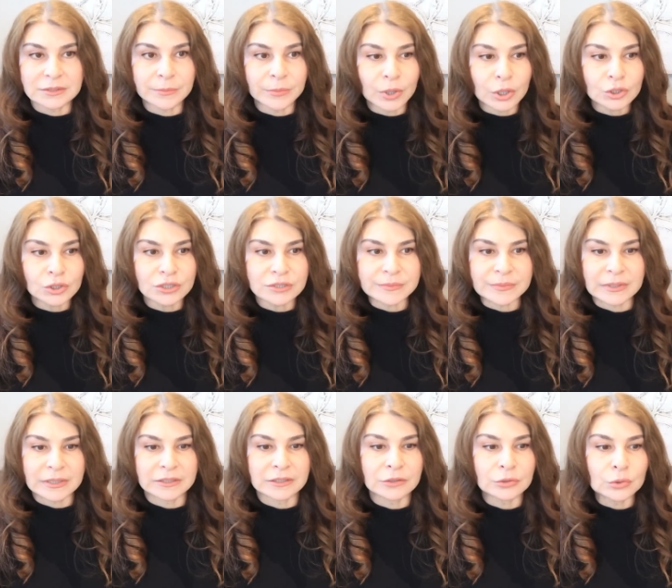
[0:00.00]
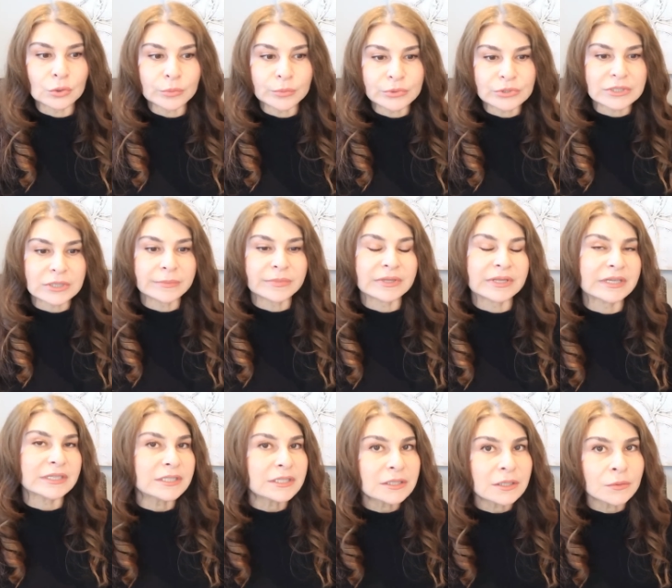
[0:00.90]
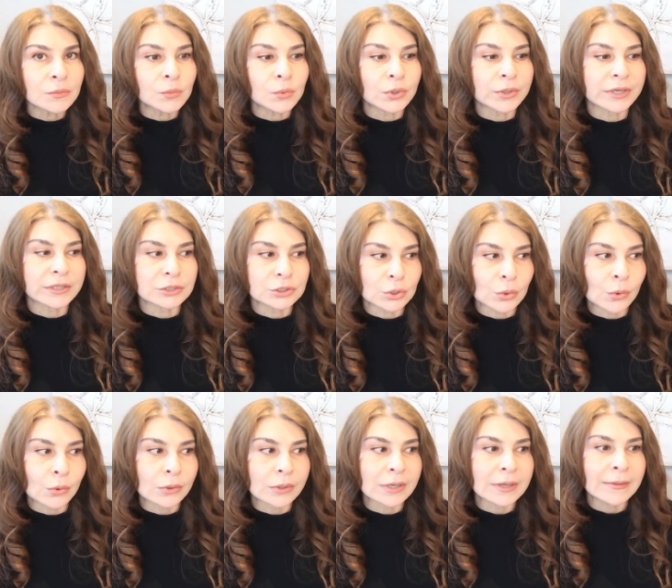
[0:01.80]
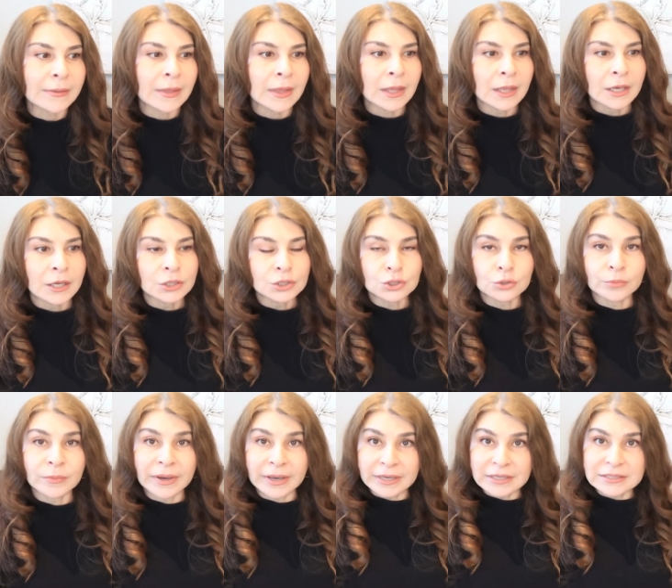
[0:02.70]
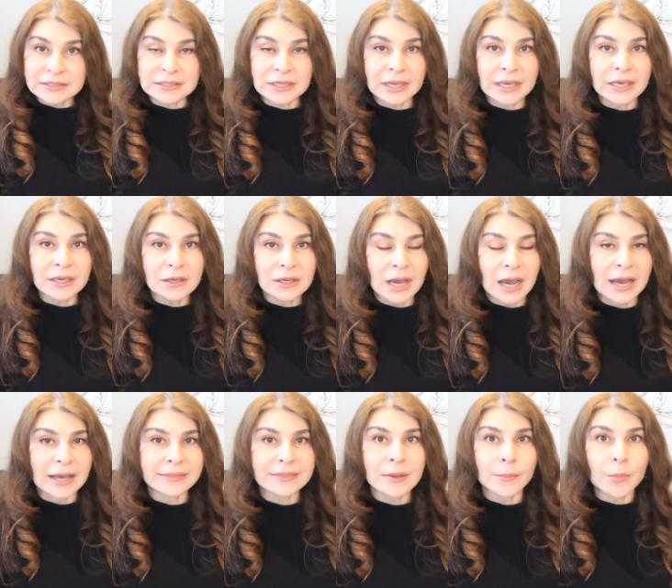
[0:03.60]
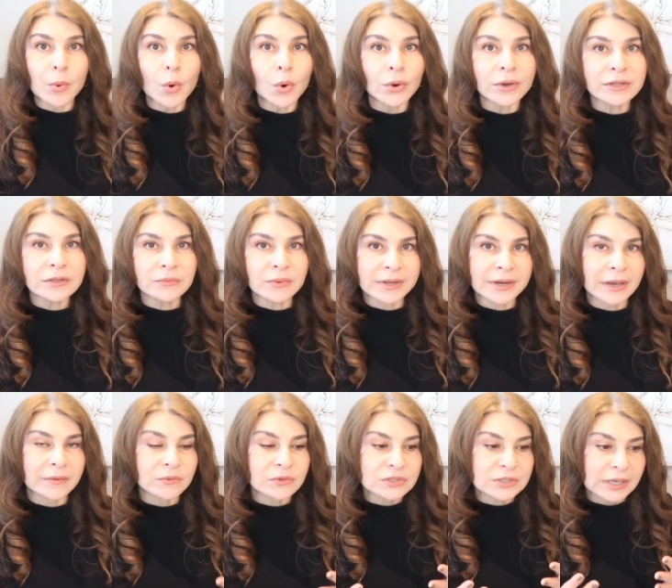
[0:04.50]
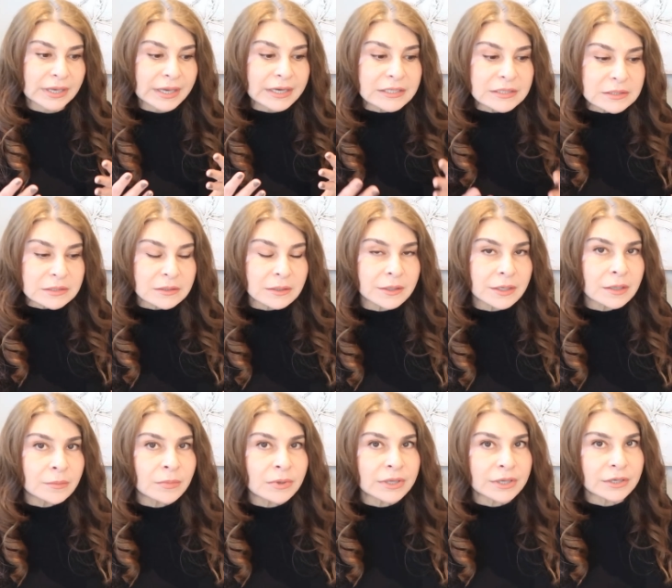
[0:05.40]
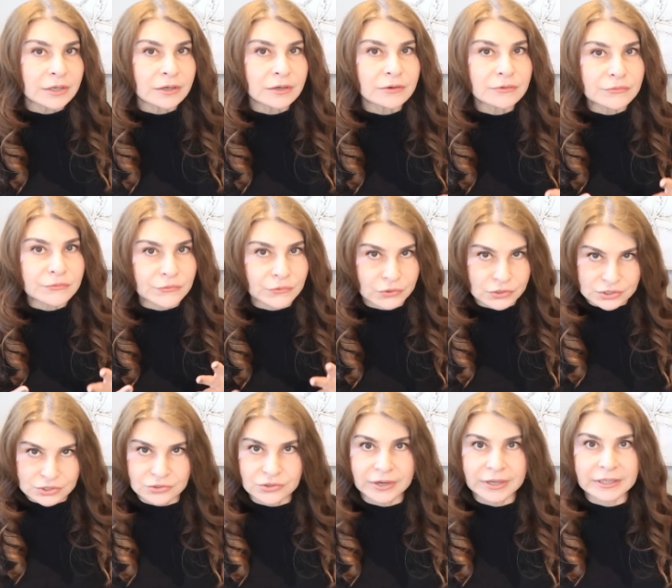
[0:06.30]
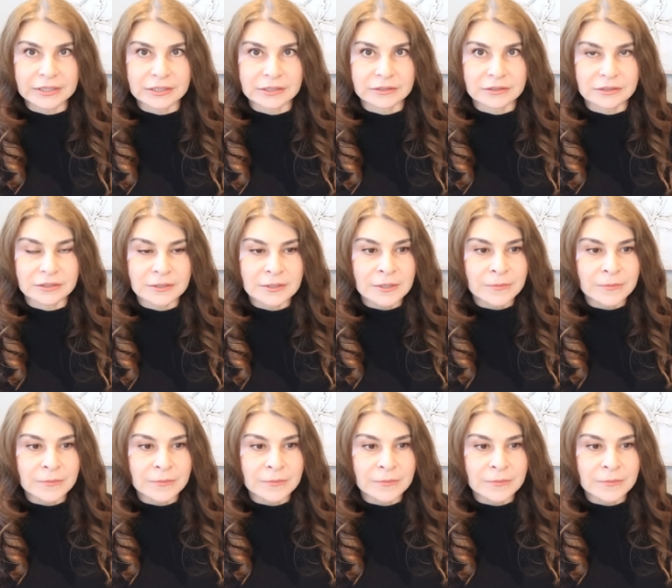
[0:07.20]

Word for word: But I didn't want to talk to my essay at the point when I was extremely frustrated,